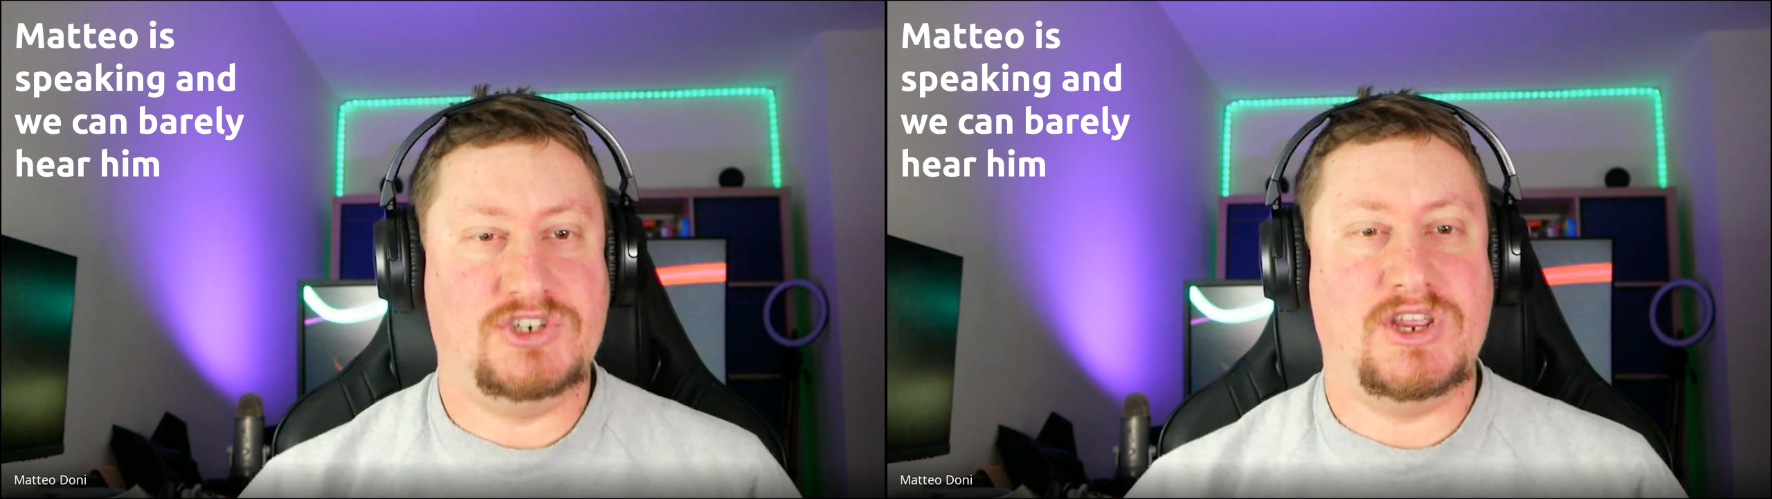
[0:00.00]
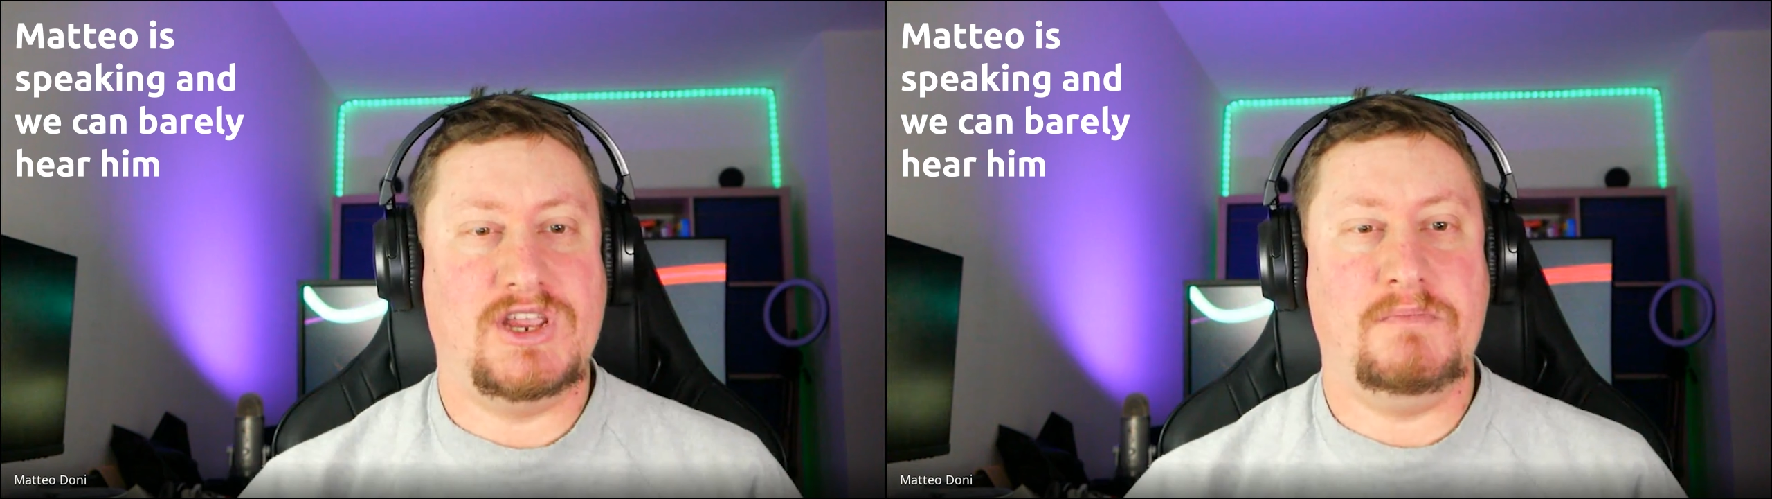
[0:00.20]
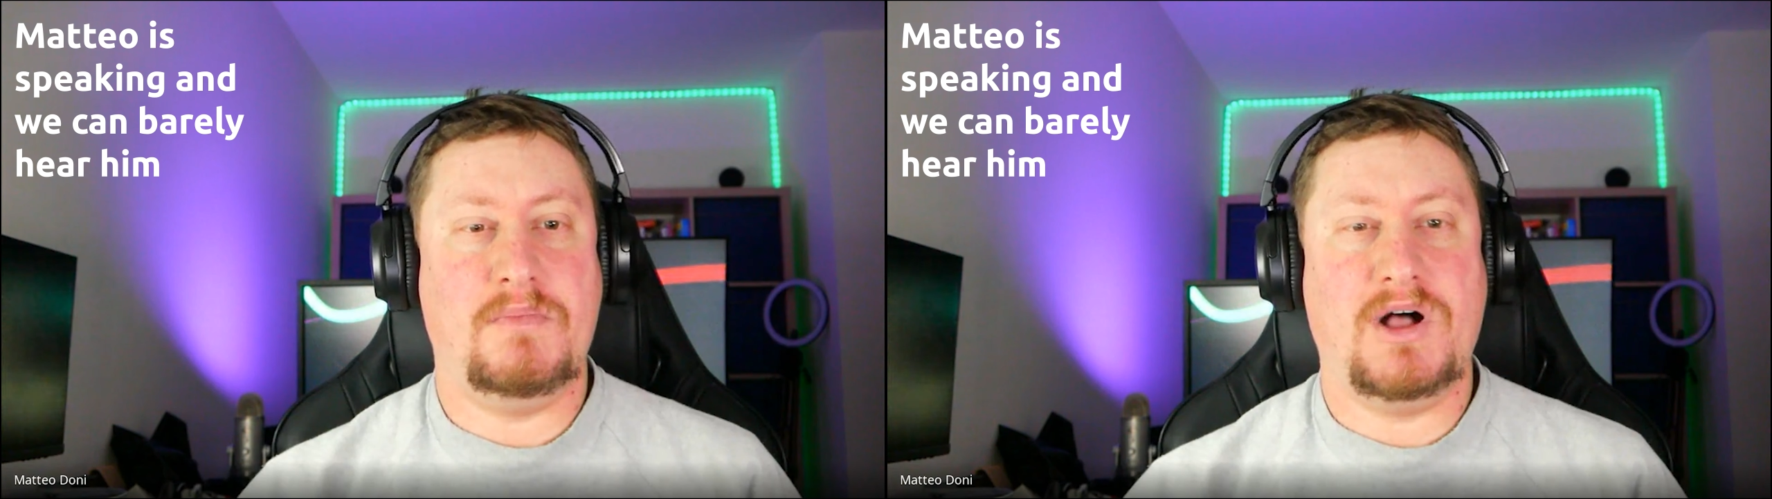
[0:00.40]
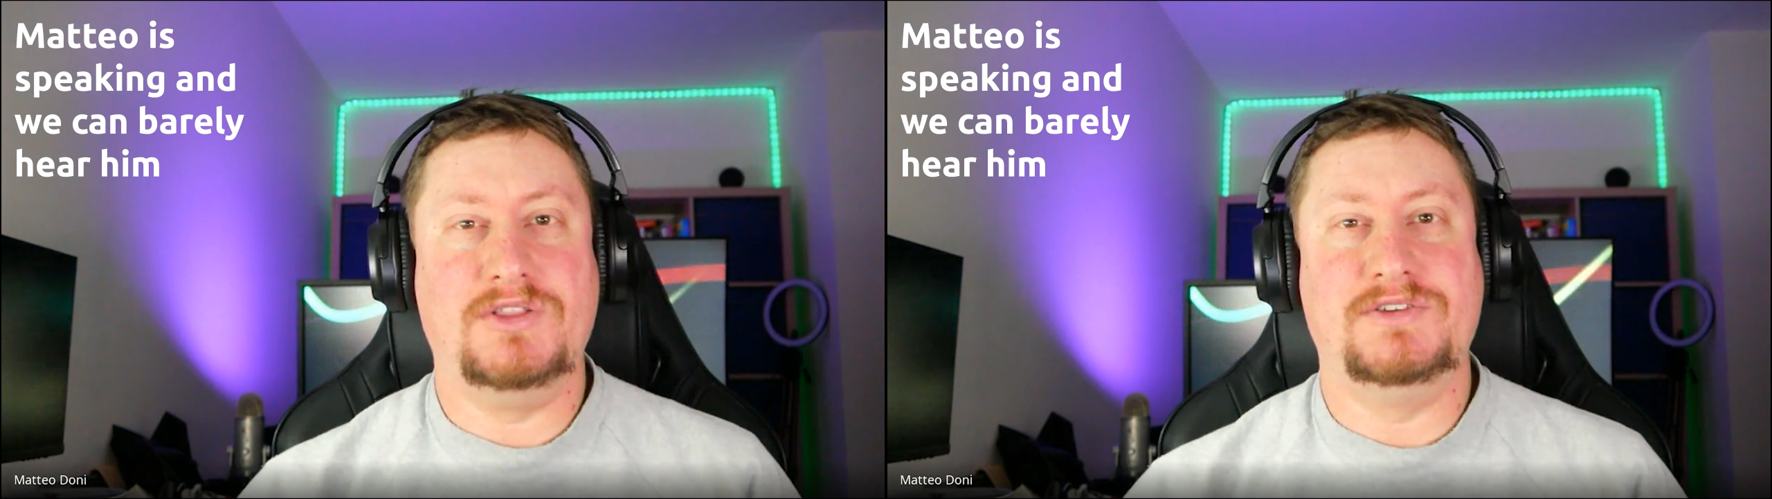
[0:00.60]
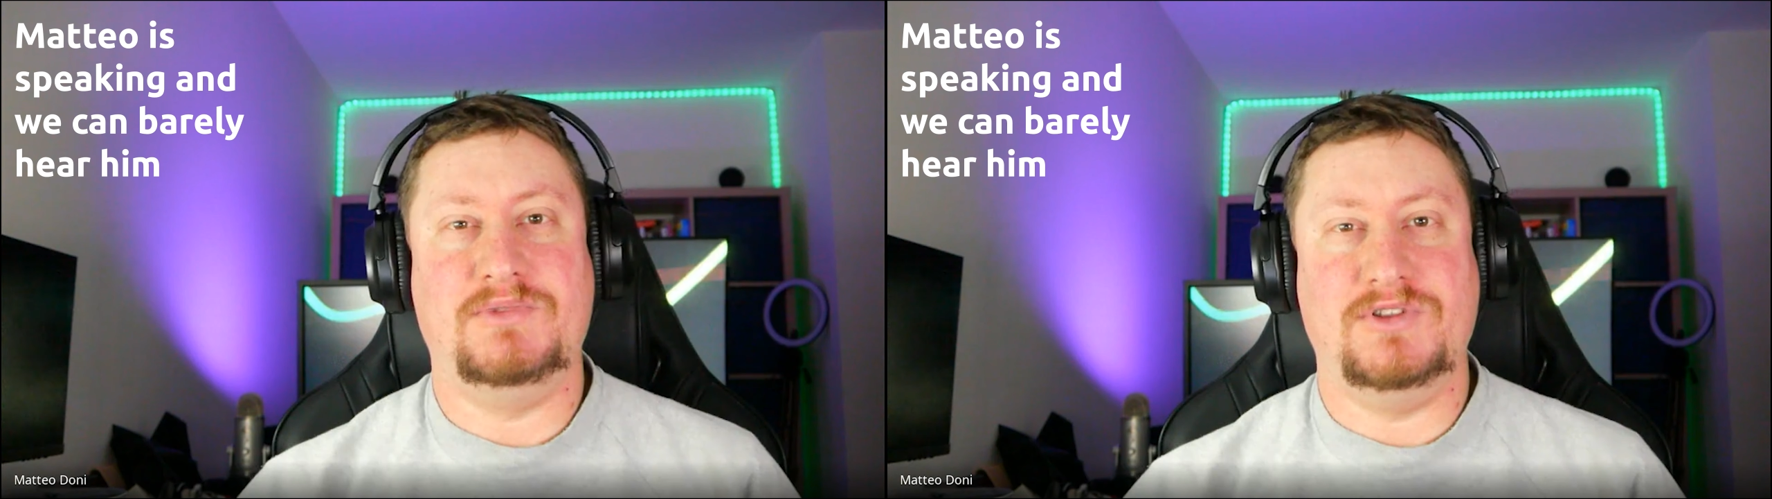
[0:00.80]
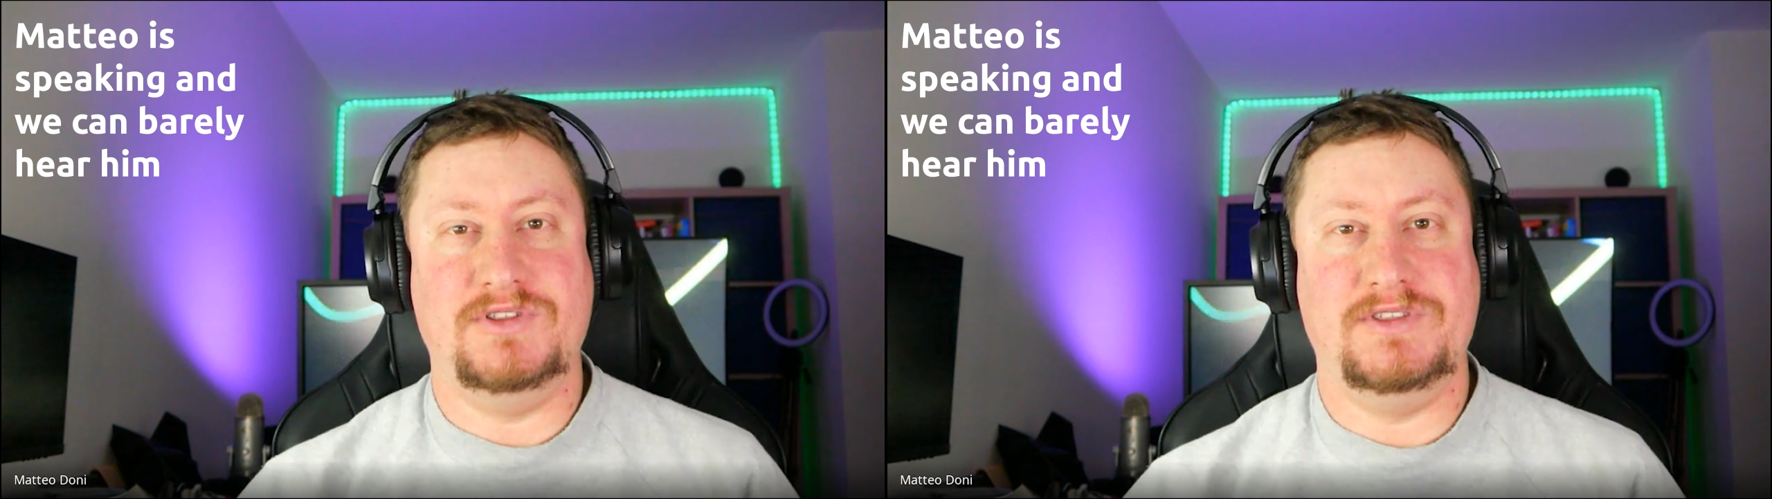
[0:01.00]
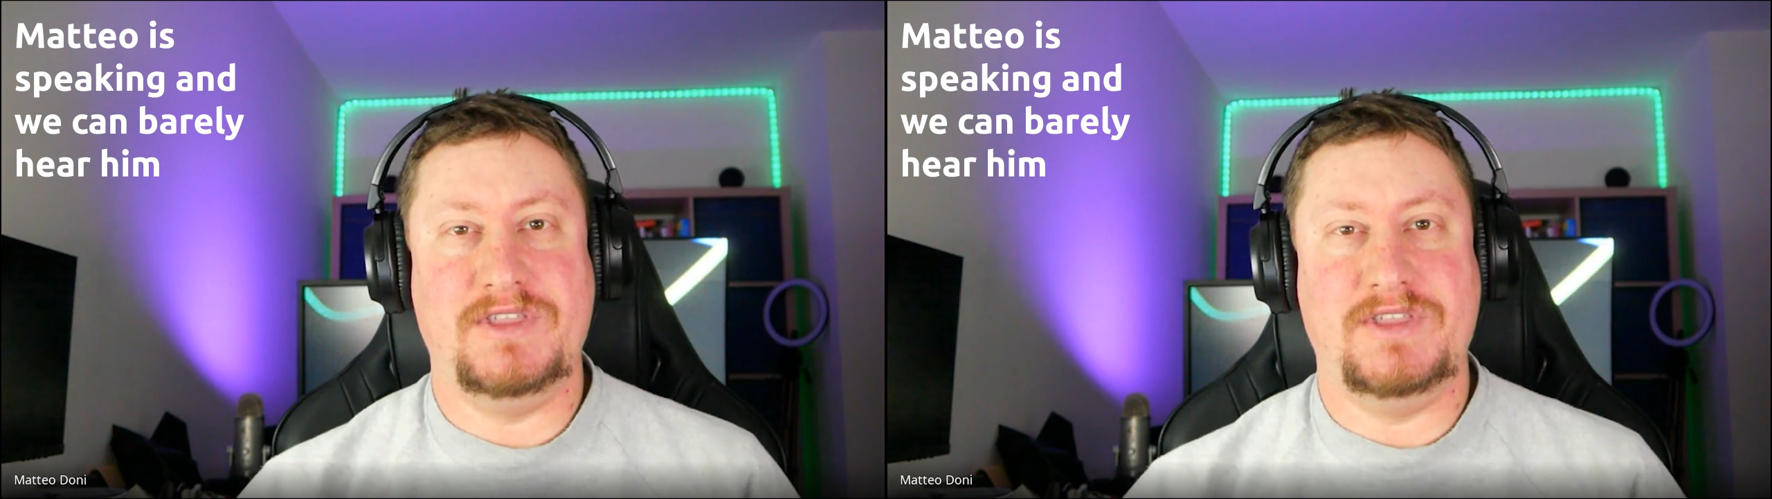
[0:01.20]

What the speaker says: in multiple